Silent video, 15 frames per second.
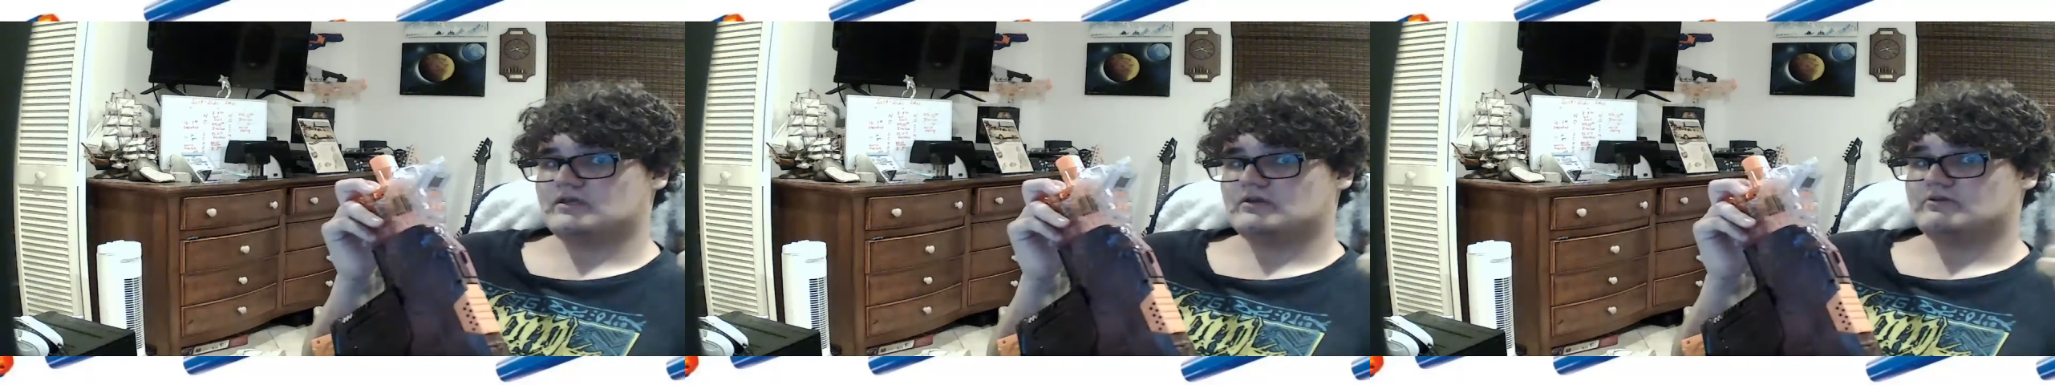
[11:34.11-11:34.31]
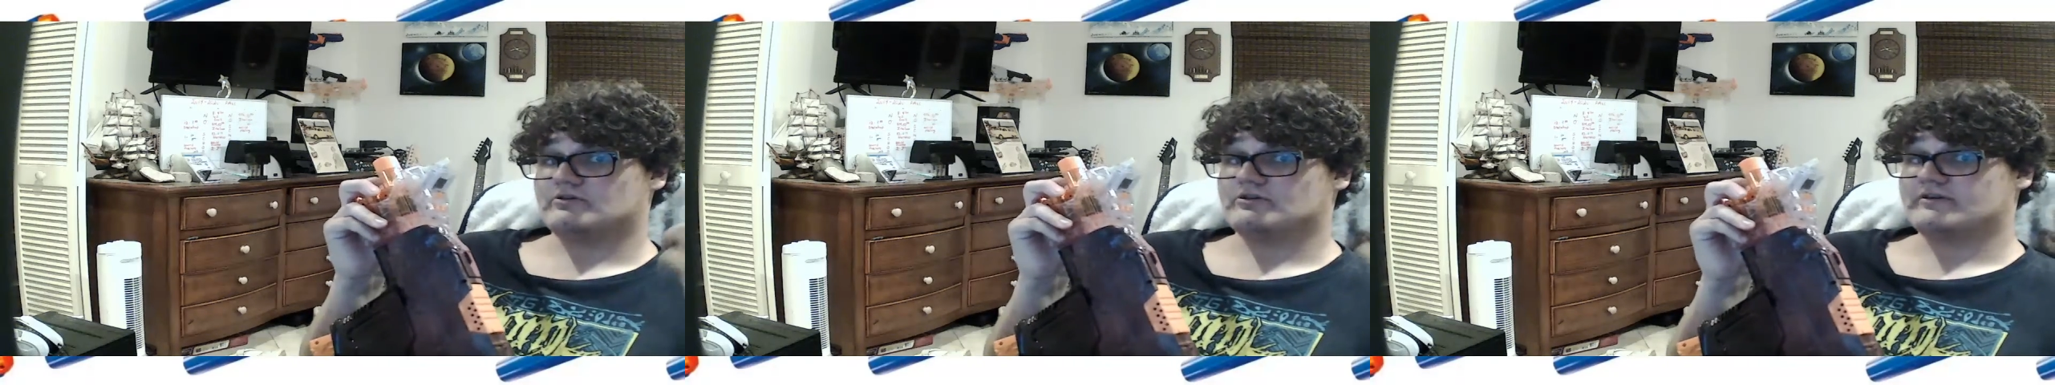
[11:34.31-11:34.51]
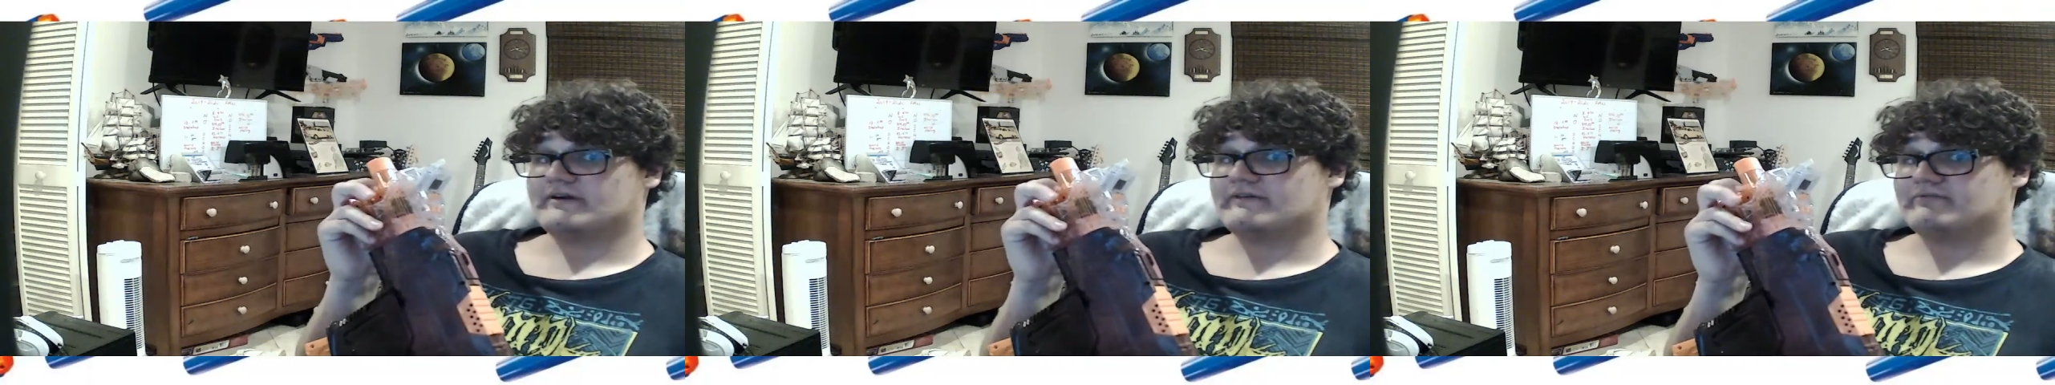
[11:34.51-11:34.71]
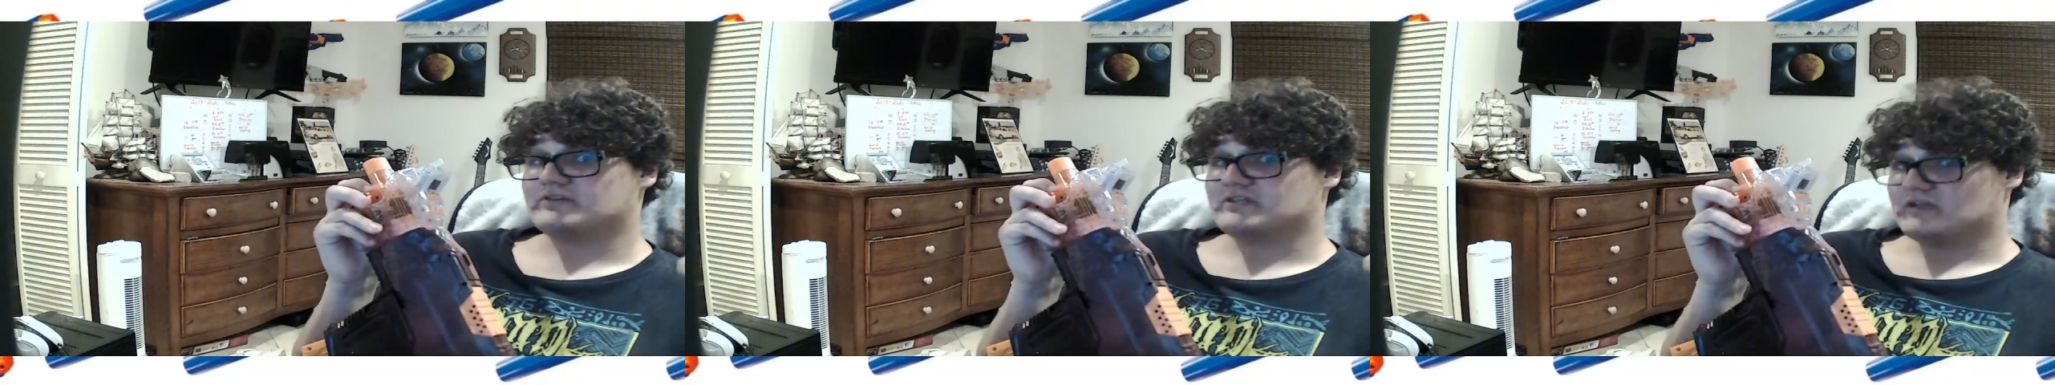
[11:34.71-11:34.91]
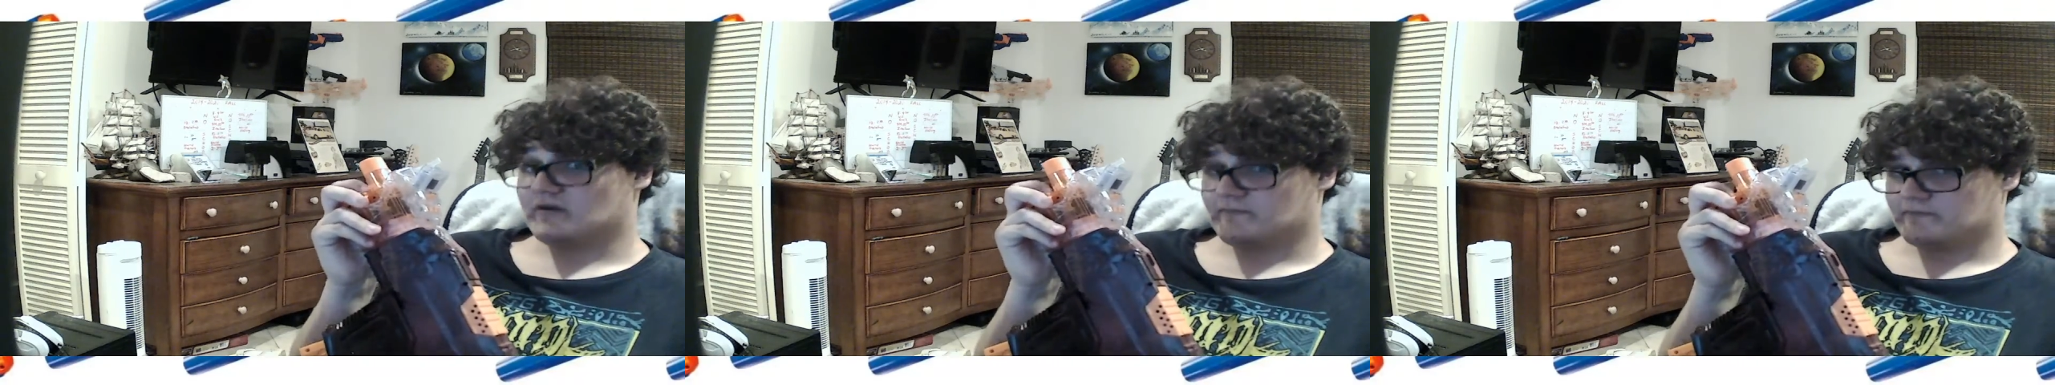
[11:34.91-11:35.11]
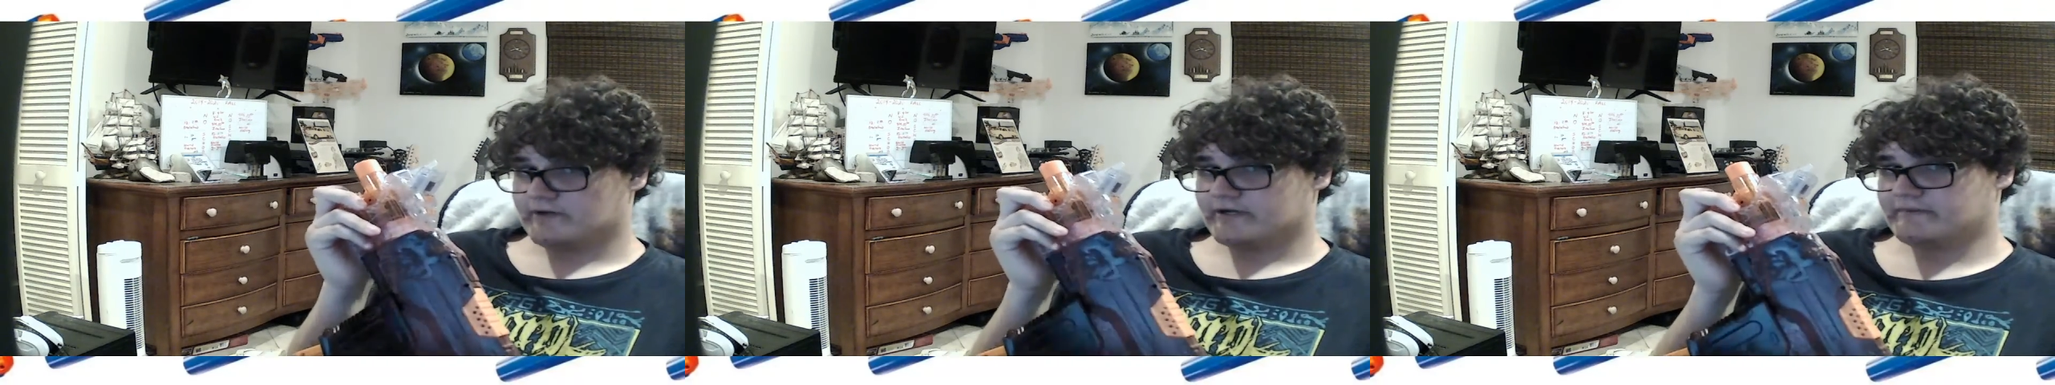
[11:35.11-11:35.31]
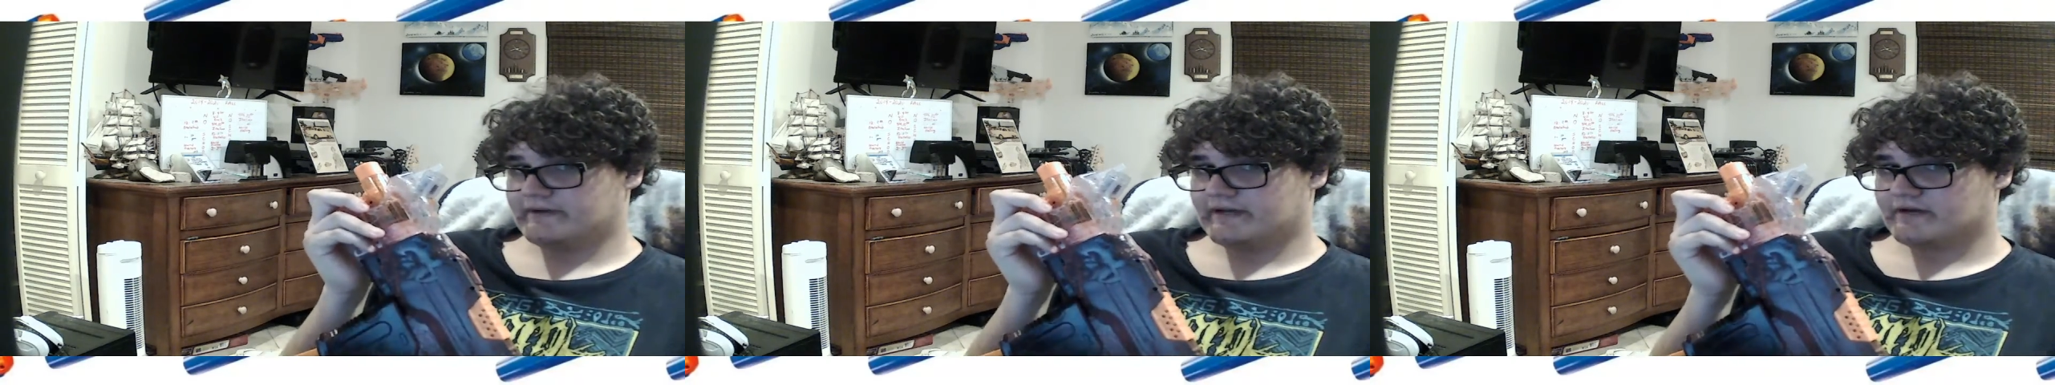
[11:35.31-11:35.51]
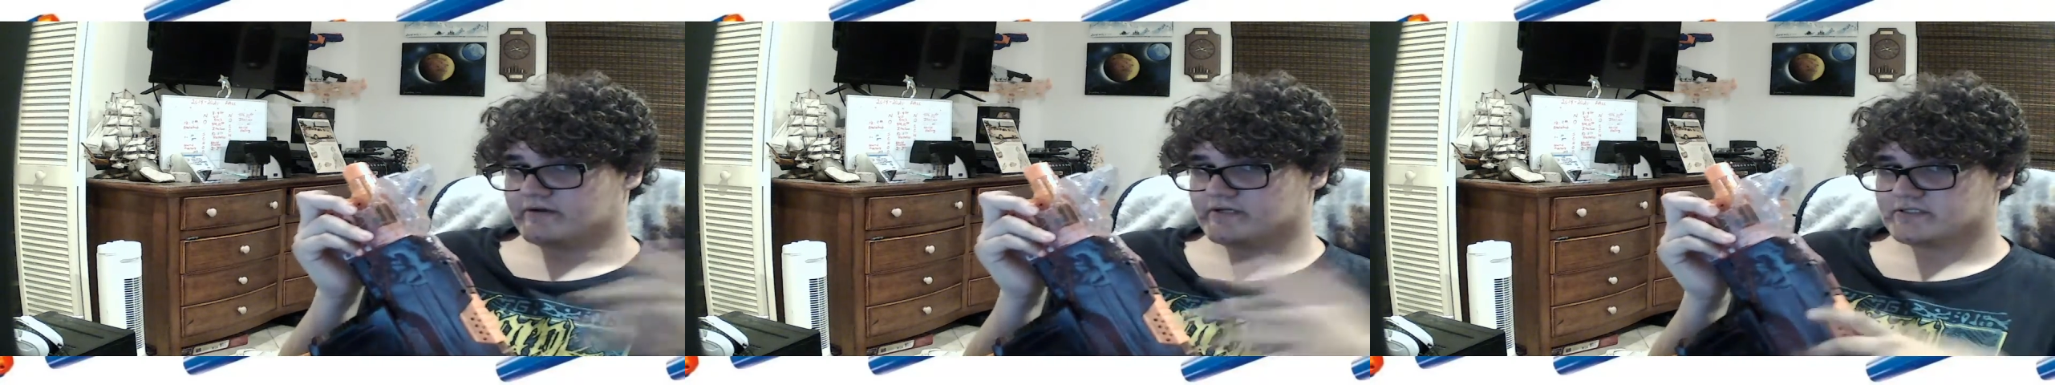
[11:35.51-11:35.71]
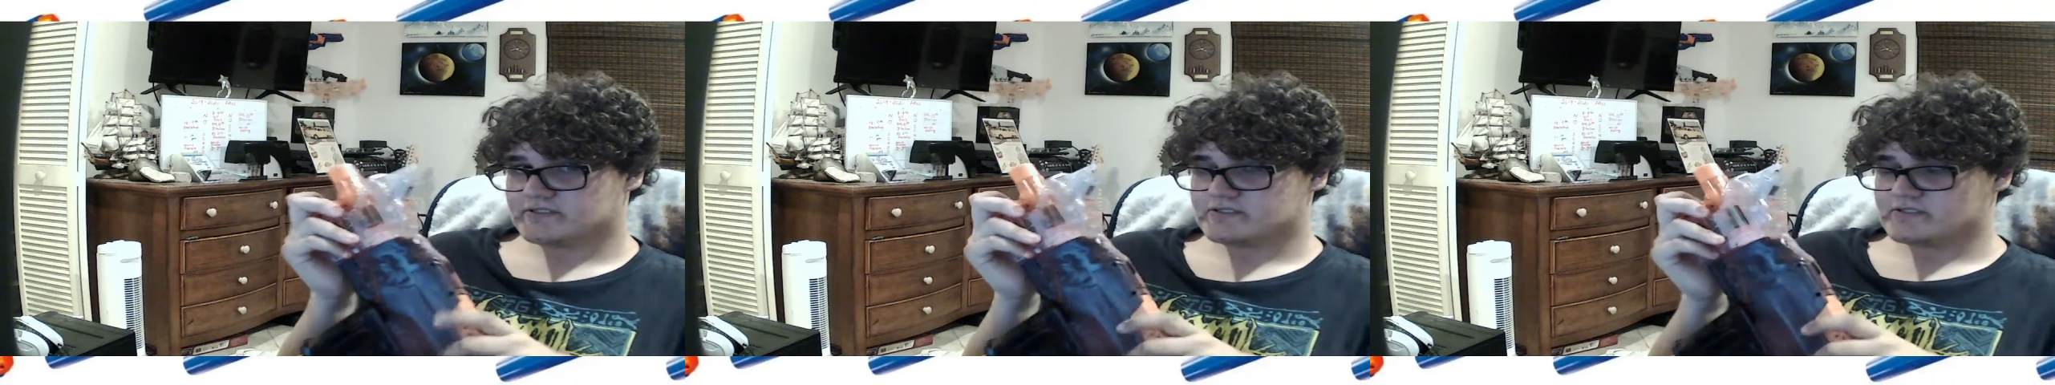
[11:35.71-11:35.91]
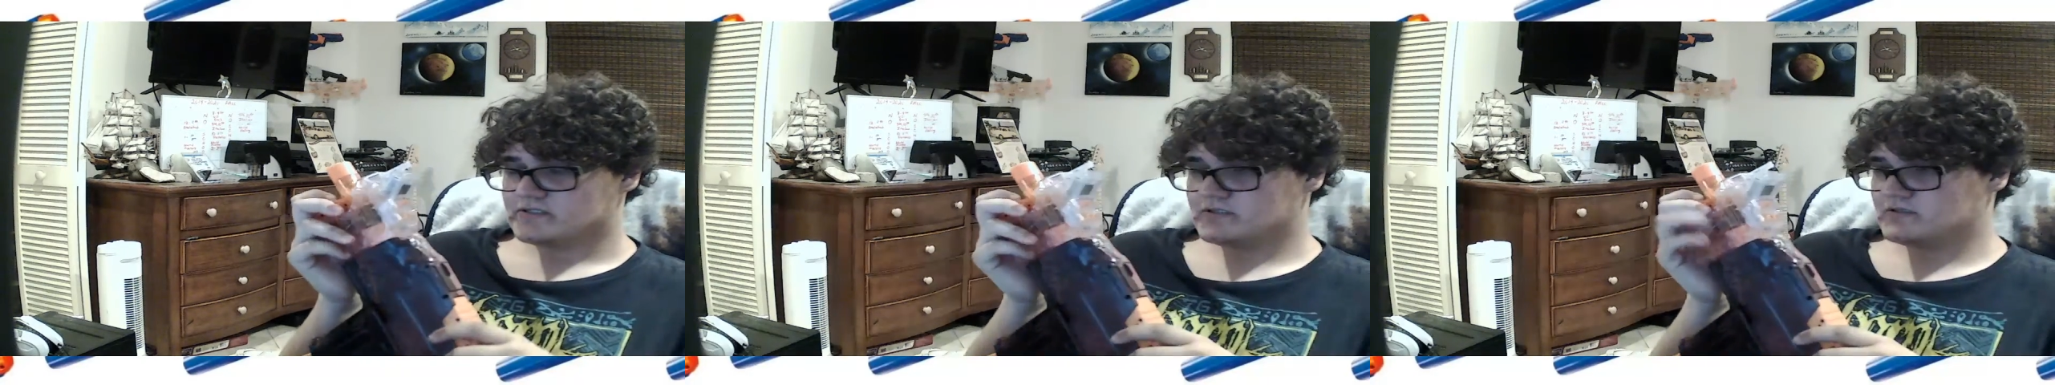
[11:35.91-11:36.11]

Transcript: chronograph with the upgraded batteries.